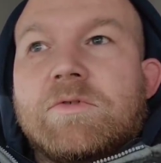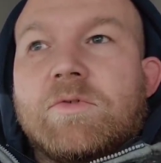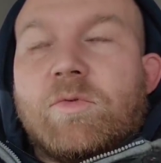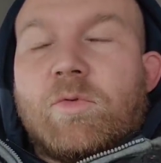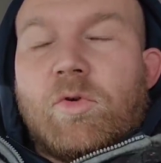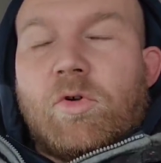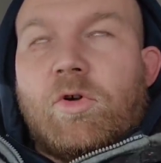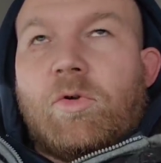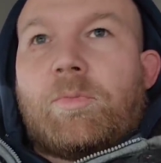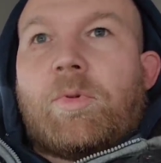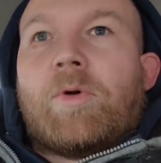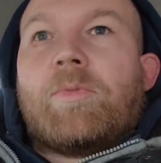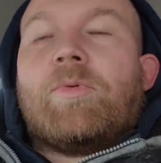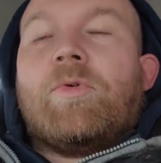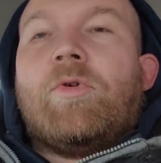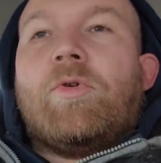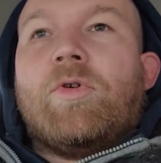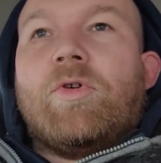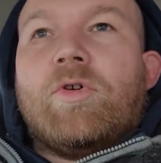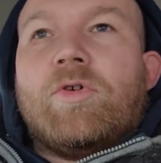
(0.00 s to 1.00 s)
the Royal
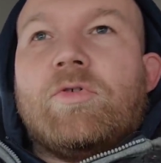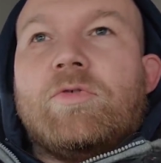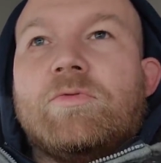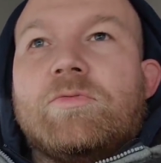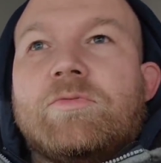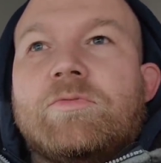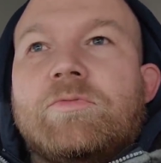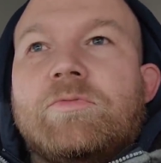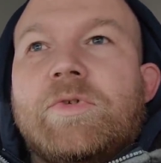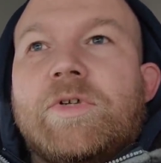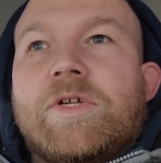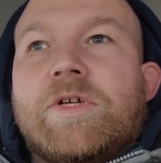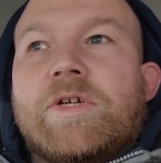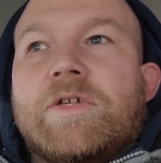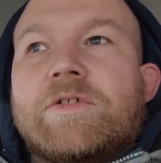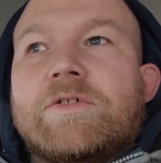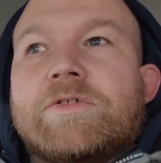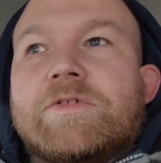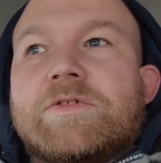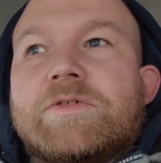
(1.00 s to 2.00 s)
Purple Oil
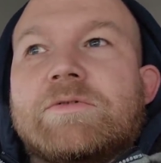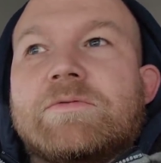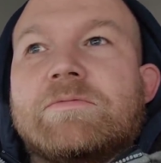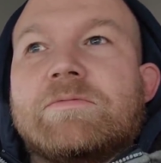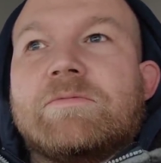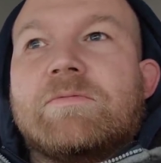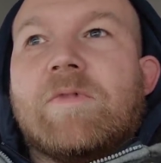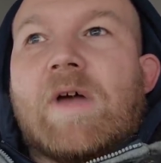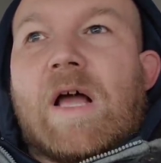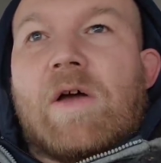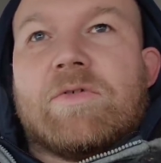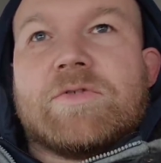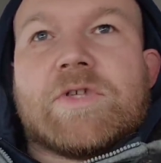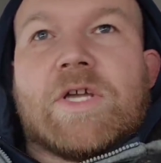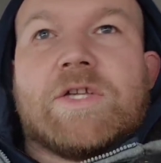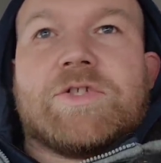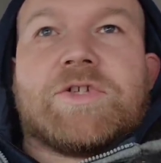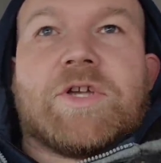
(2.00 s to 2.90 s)
because I was